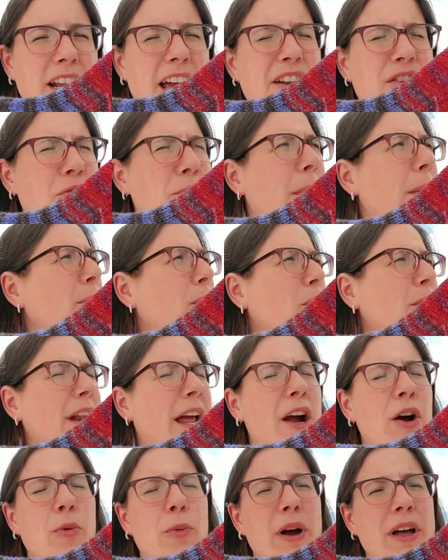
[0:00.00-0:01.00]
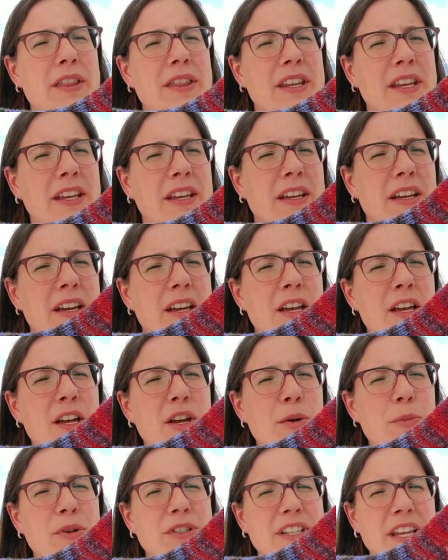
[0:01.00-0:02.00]
I don't remember now what the
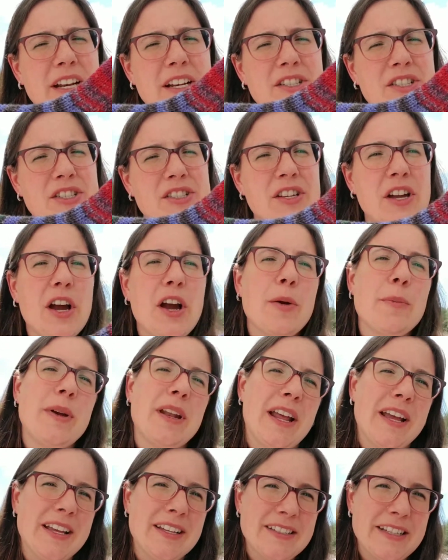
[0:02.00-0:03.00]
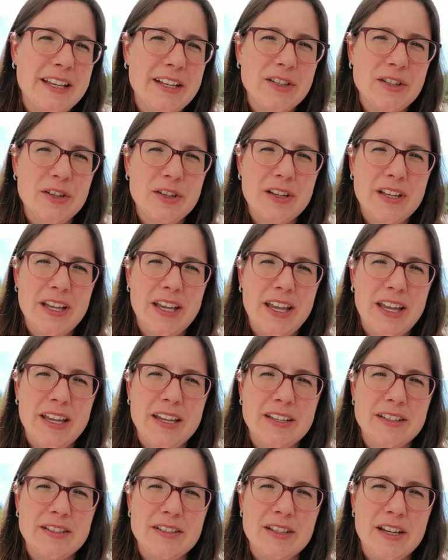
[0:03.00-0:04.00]
percentages are, but I can take a look
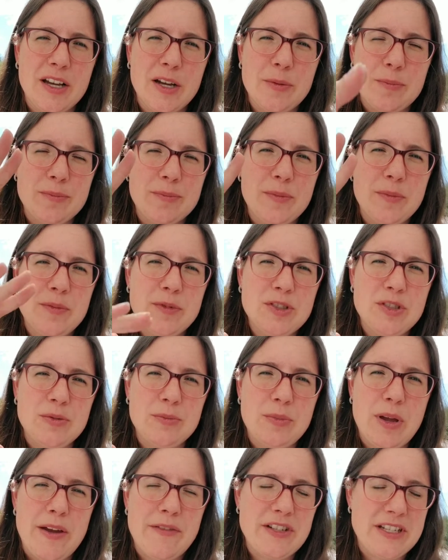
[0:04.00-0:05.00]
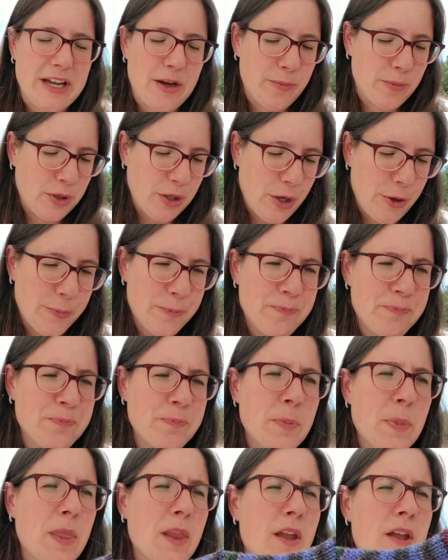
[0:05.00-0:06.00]
and have it down below.
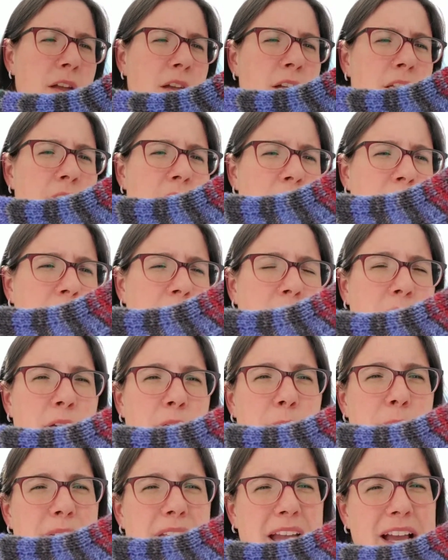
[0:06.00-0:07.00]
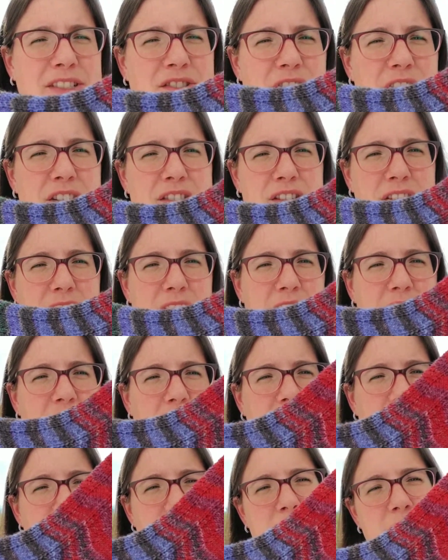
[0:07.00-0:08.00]
But yeah, so the
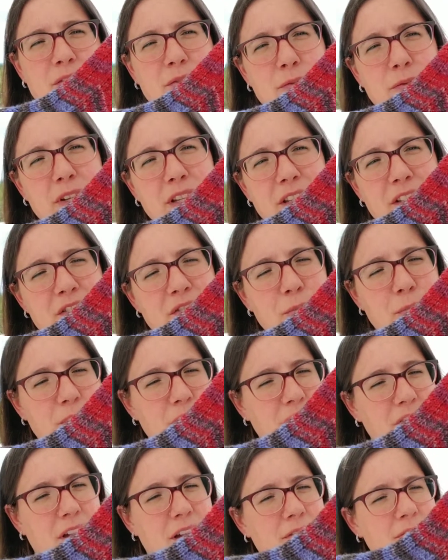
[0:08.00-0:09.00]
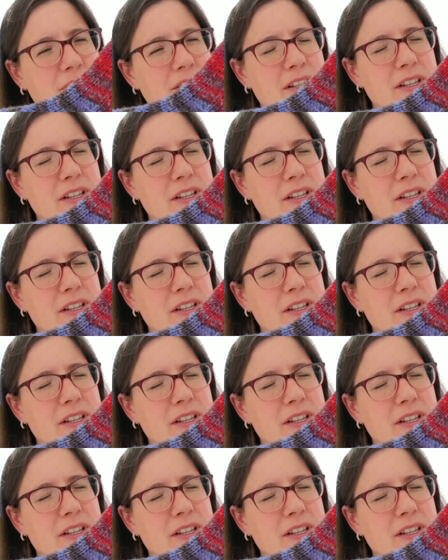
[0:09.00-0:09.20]
yarn is really super soft.